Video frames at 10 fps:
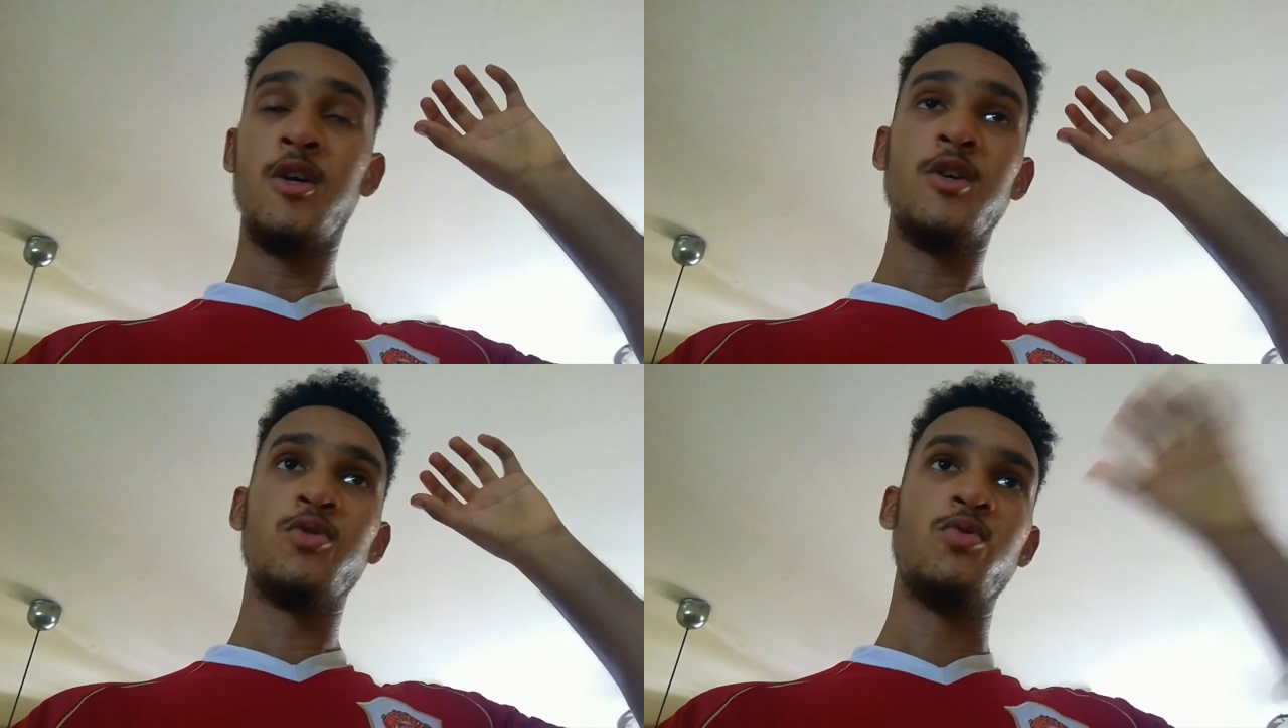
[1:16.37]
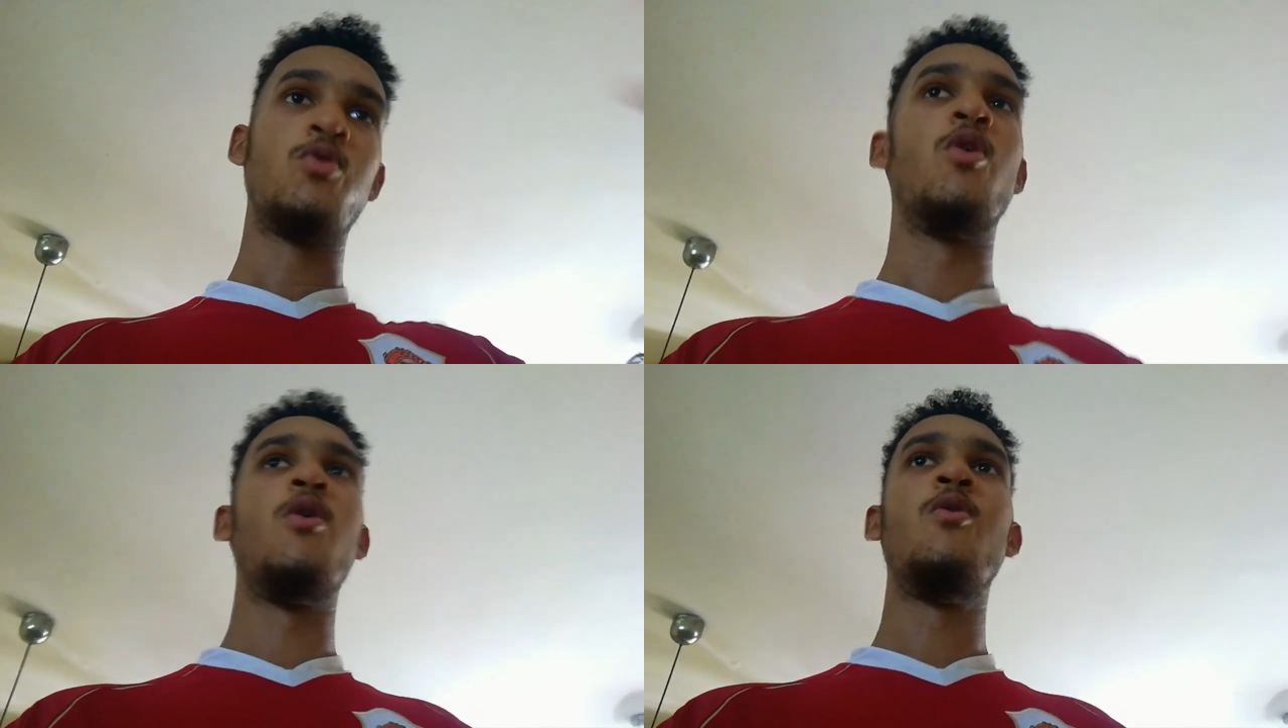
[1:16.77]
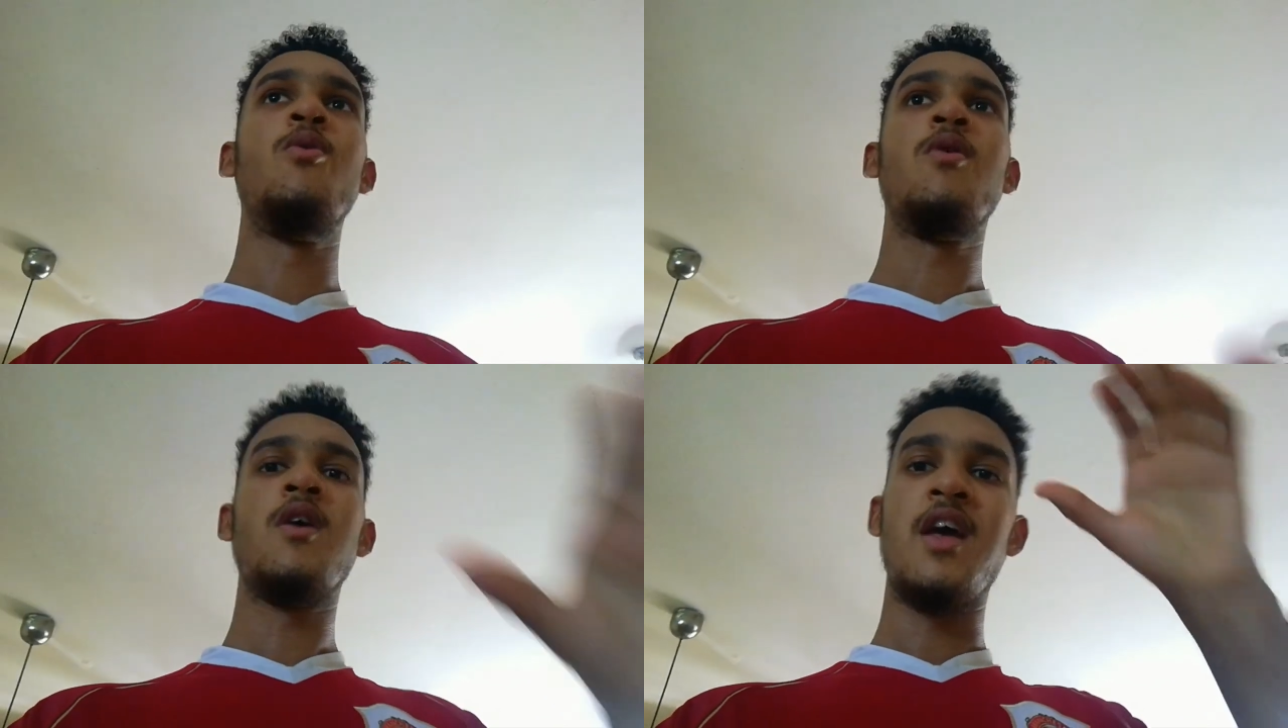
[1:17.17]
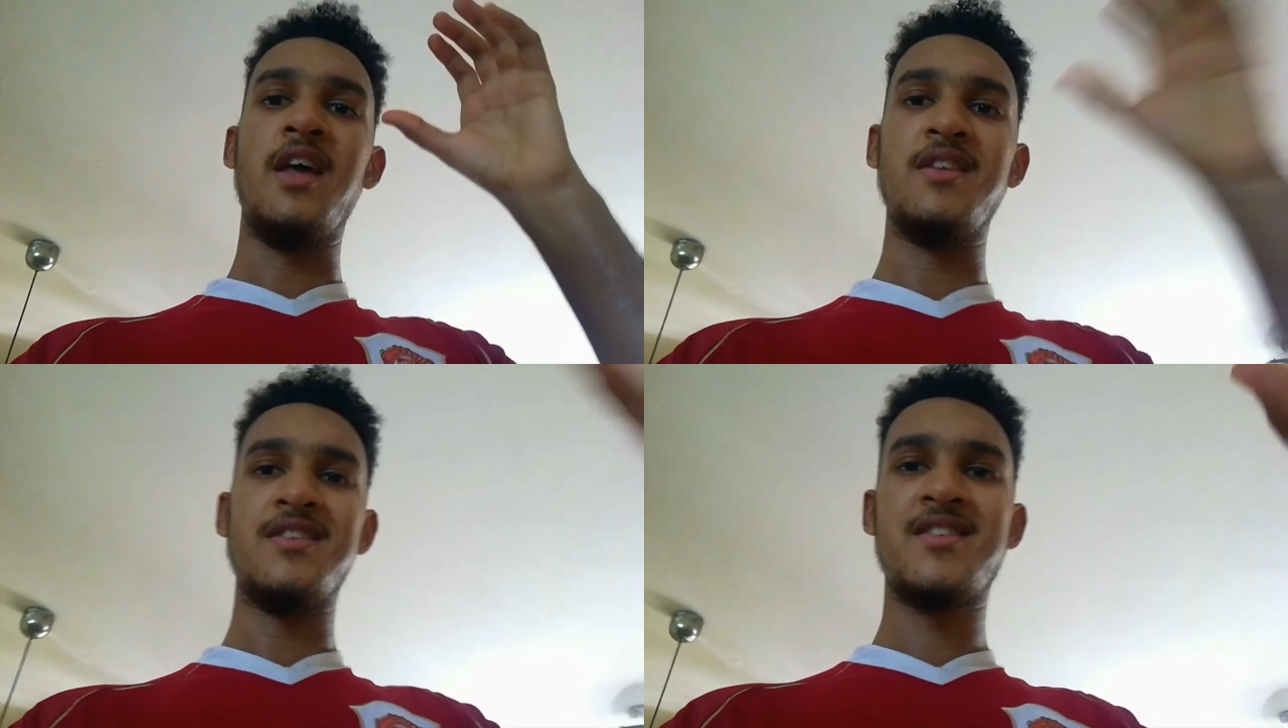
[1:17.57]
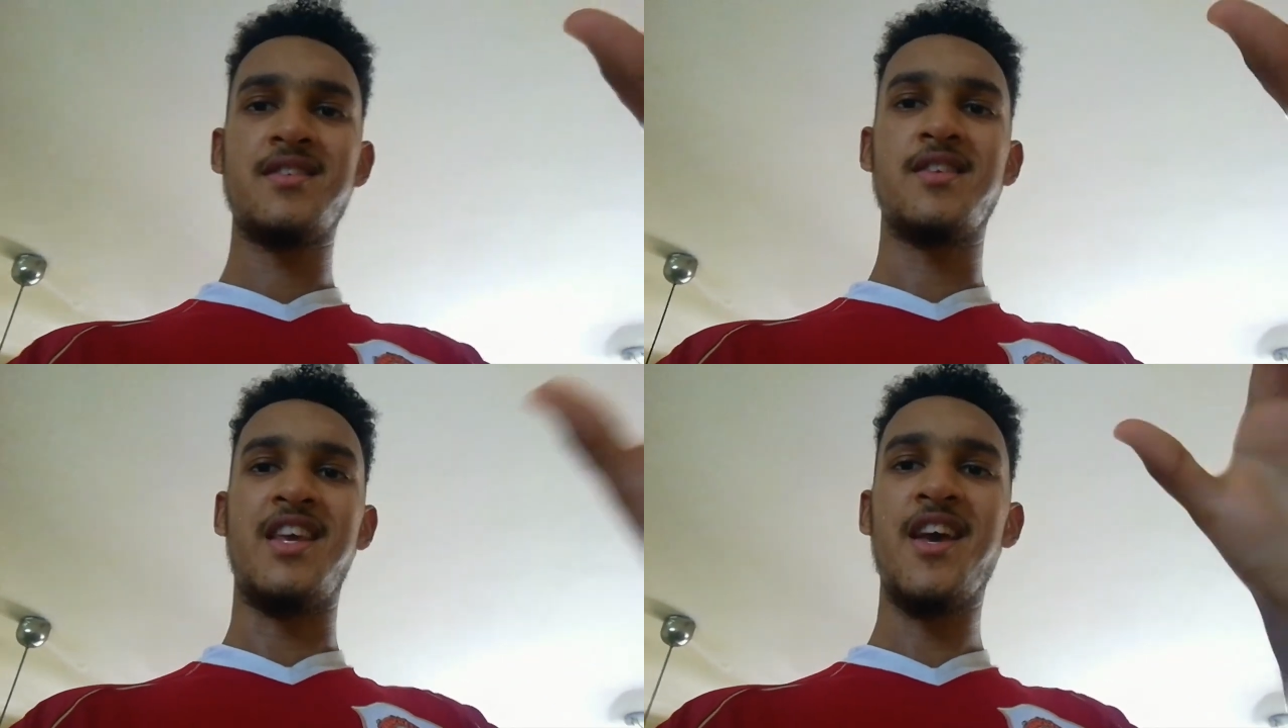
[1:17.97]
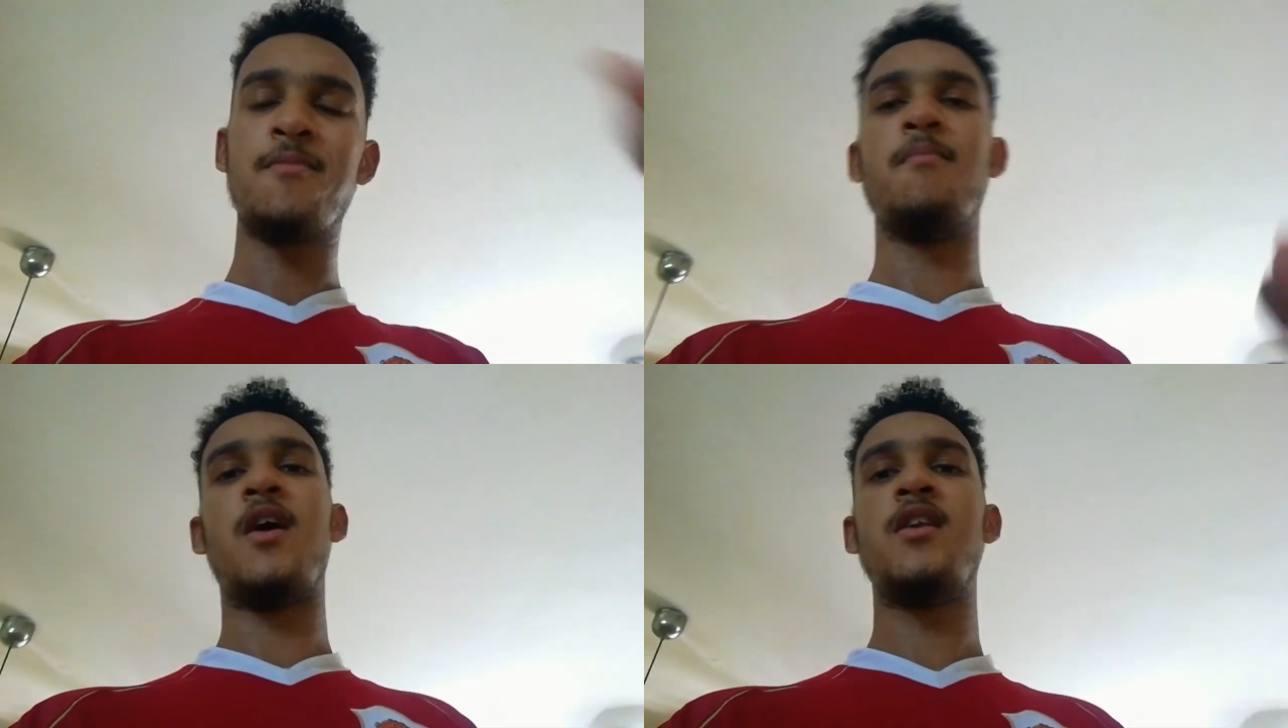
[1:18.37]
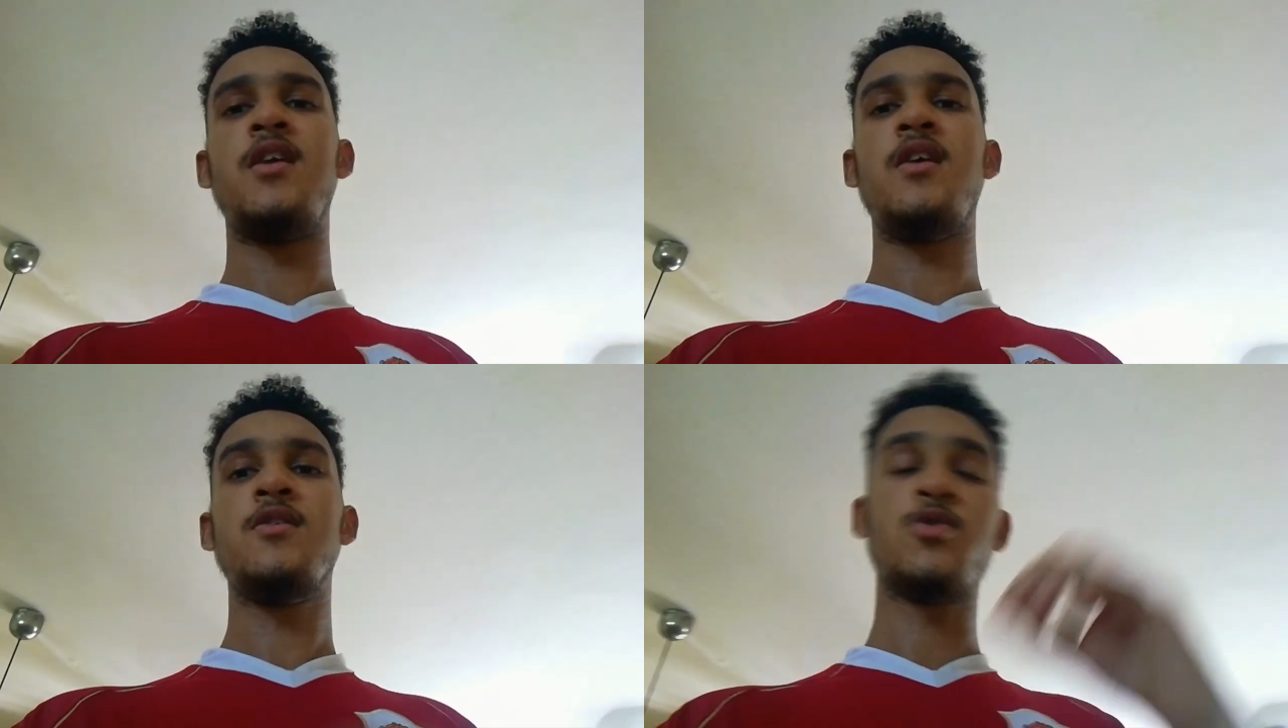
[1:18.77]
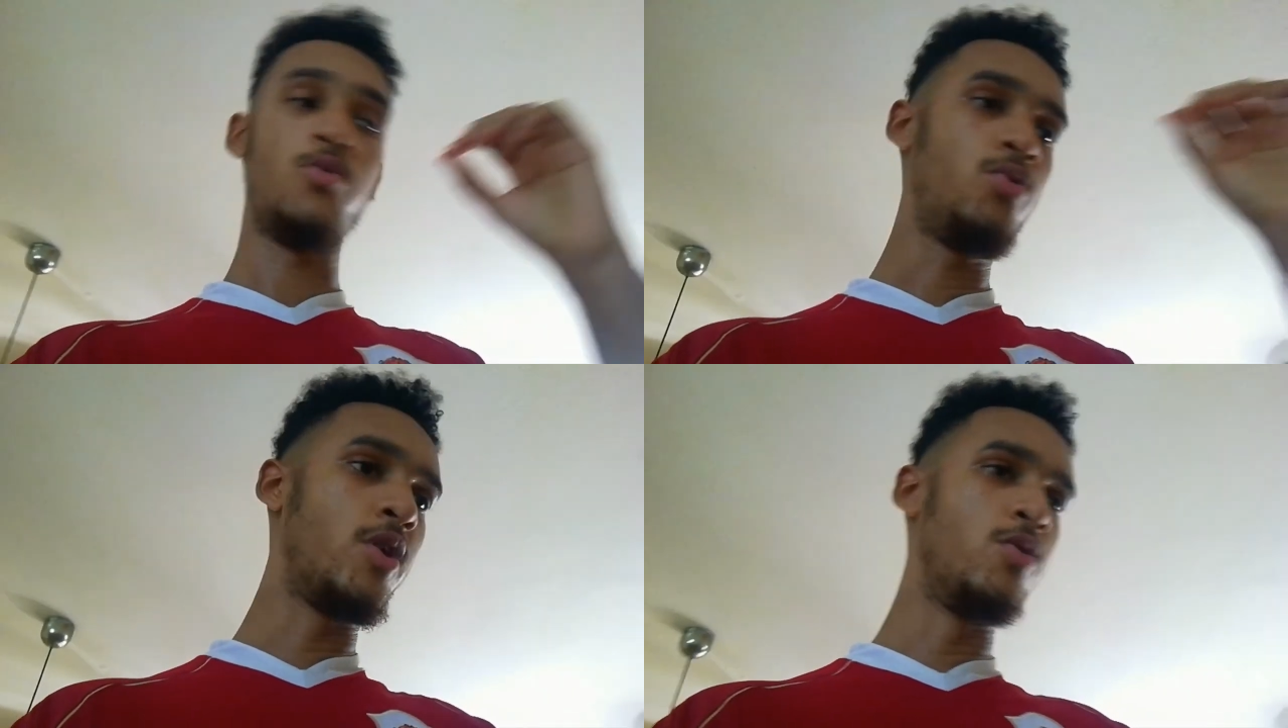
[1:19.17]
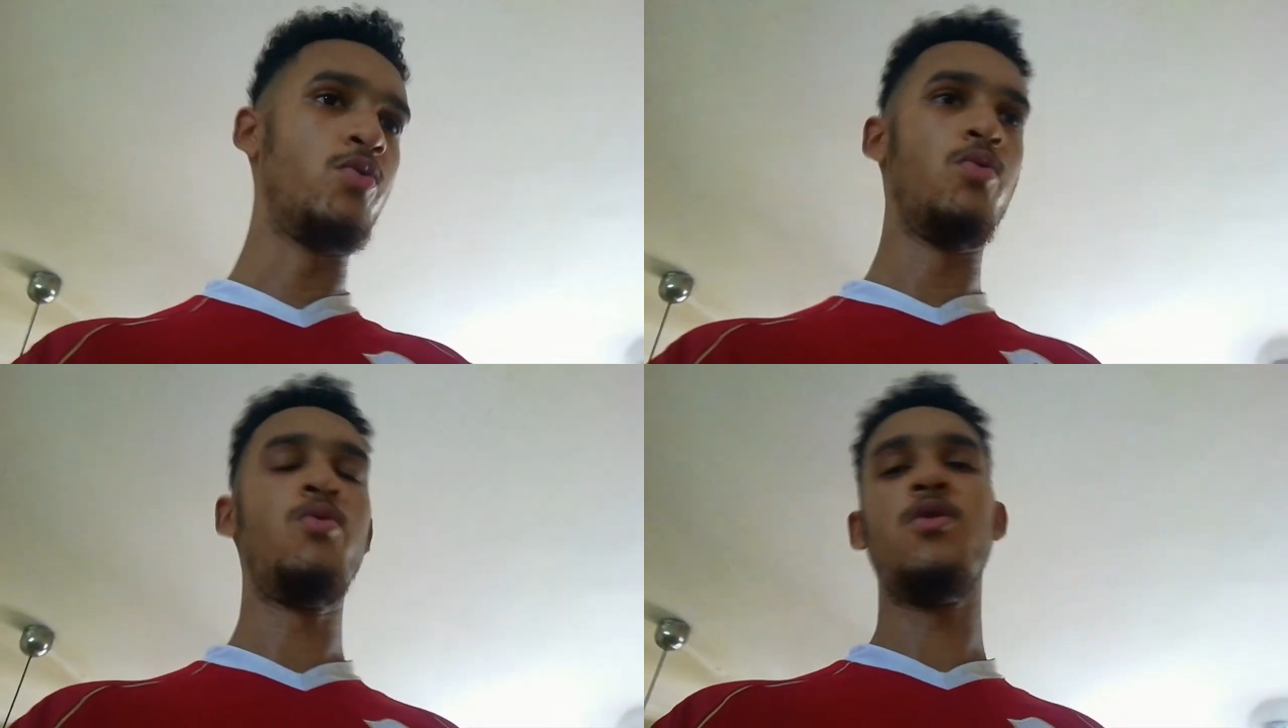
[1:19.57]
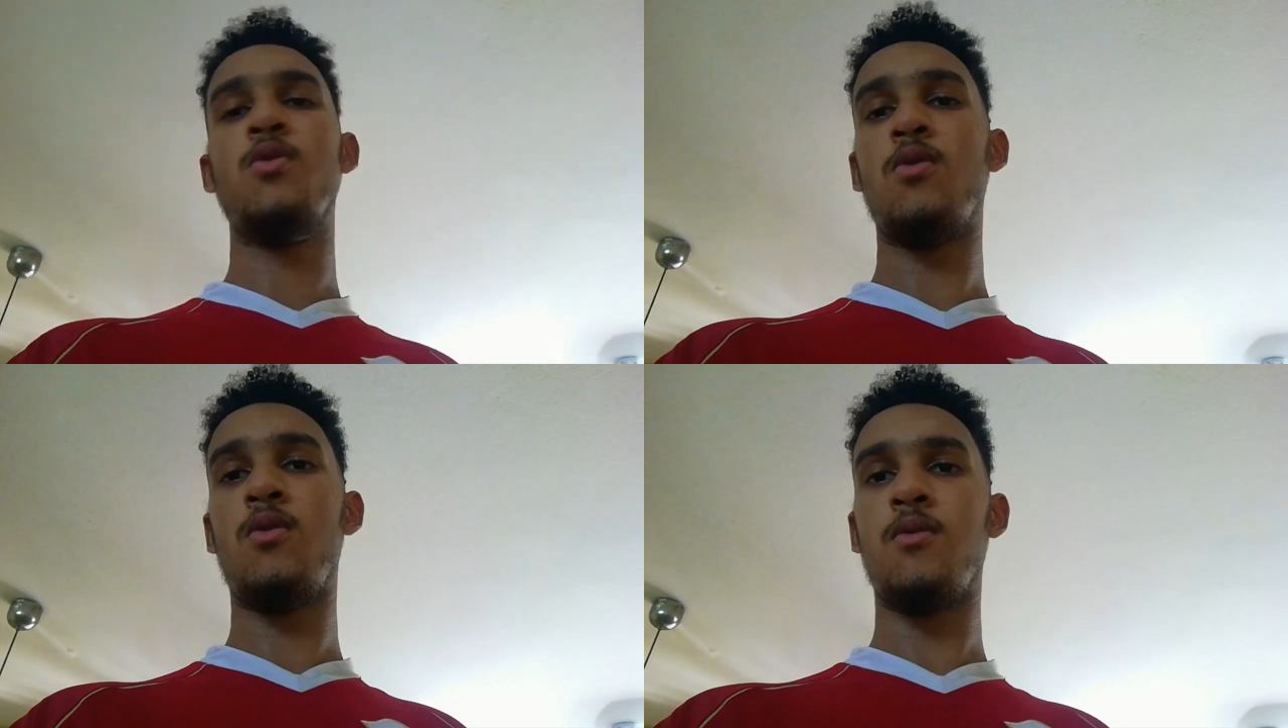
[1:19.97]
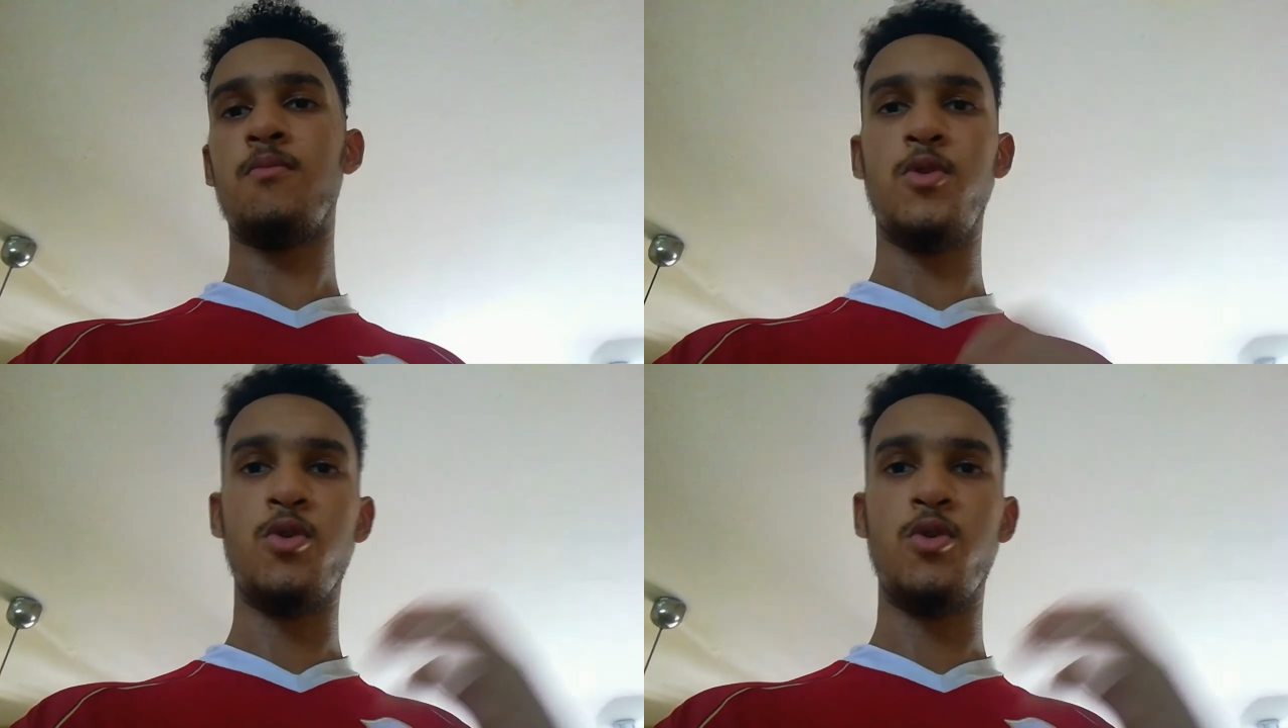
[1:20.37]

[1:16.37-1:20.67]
to go and get money so you can do your